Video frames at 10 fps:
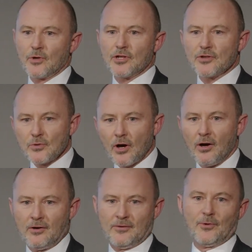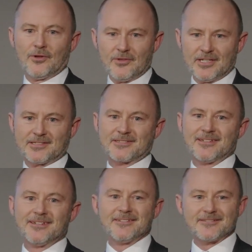We do not want this
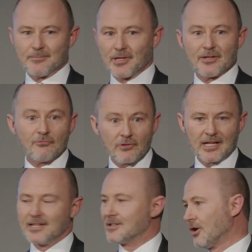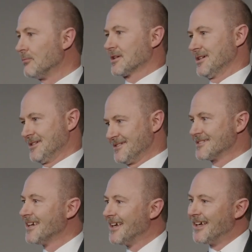to be really
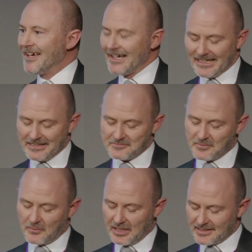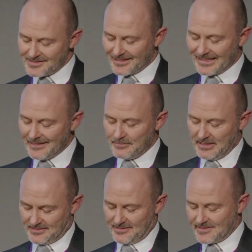complicated. We need to keep
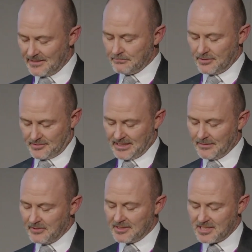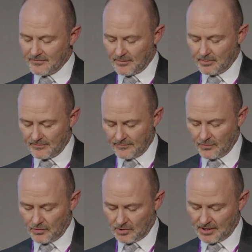it simple, keep it achievable for
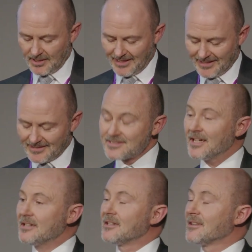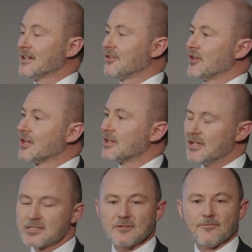folk. The second thing, I think,
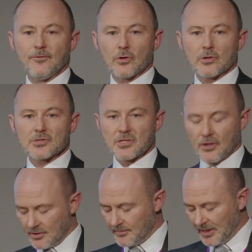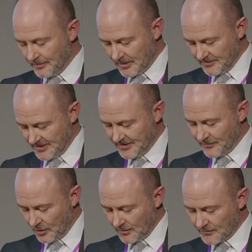is to focus on the people
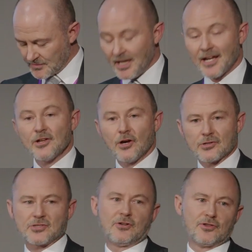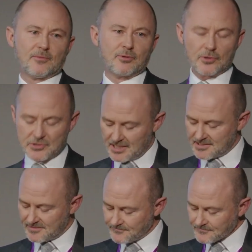involved and not on the process.